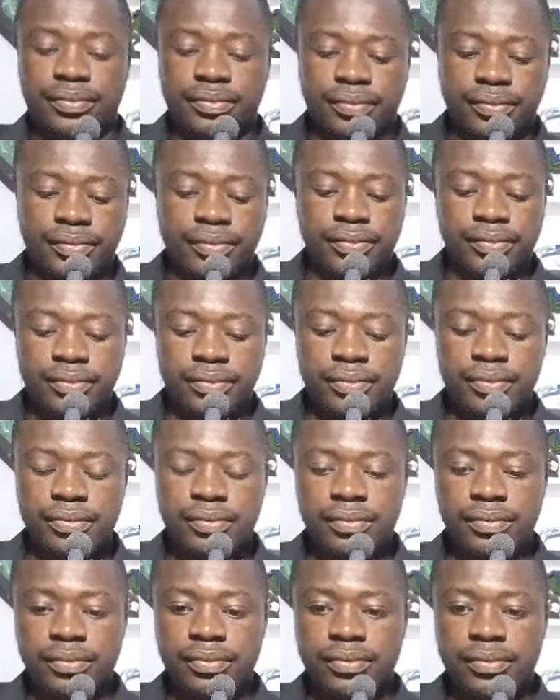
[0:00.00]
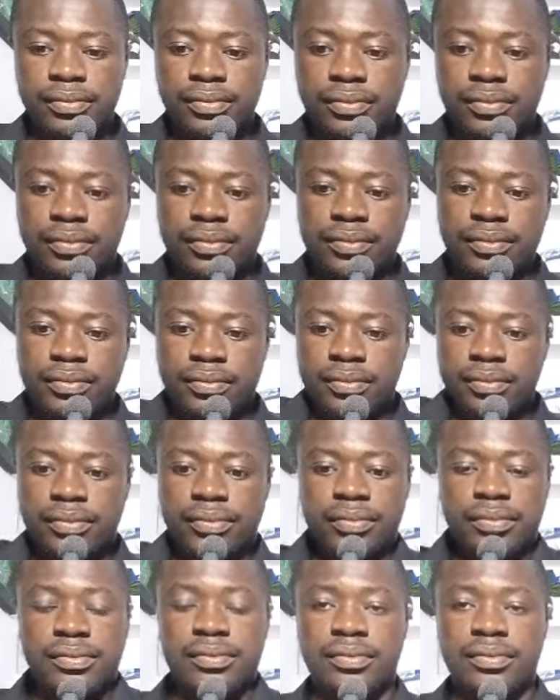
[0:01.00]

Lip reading: [no speech]